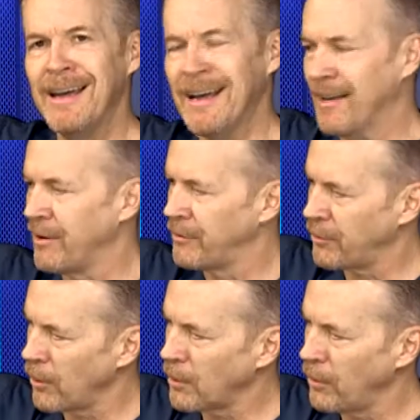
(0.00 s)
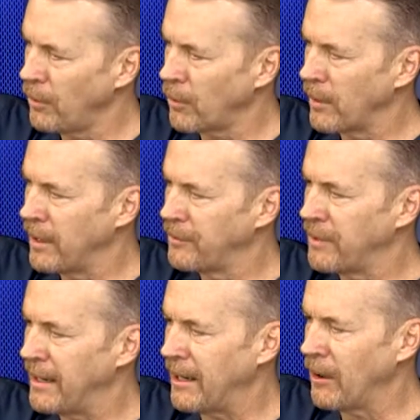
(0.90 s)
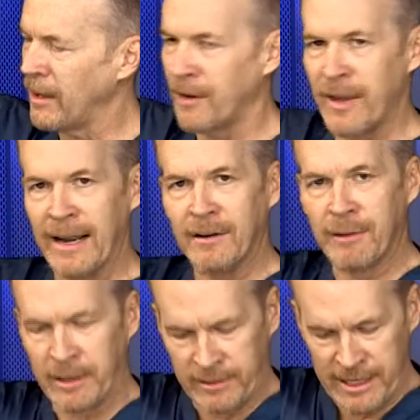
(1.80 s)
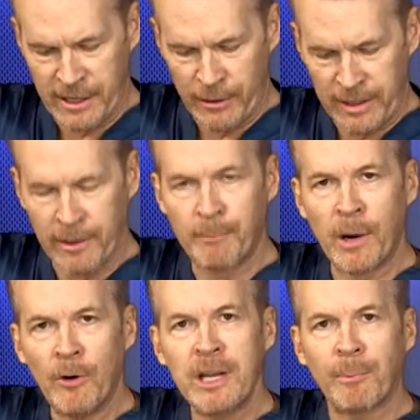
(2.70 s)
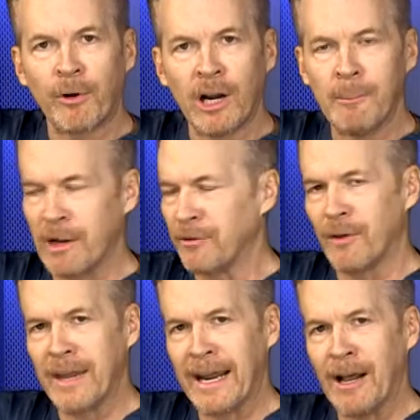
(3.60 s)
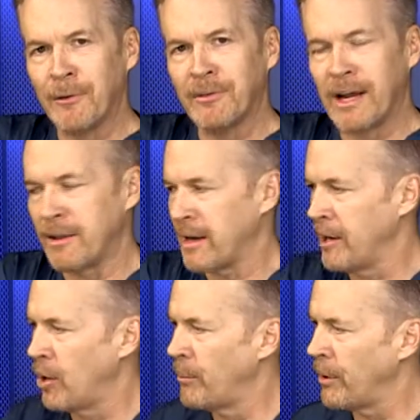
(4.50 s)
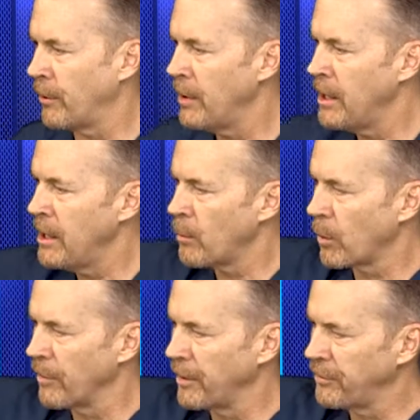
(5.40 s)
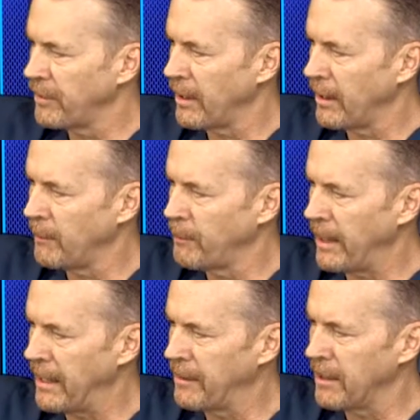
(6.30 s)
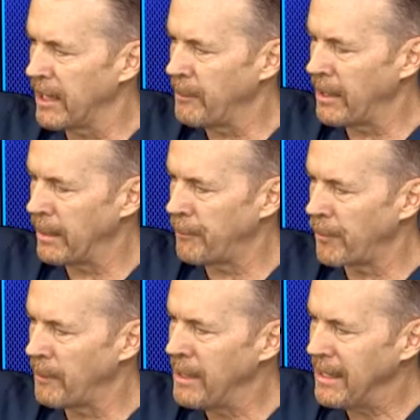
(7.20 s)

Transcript: And the circle is the area denoting the bony prominence on the outside of the elbow where this pain can emanate from.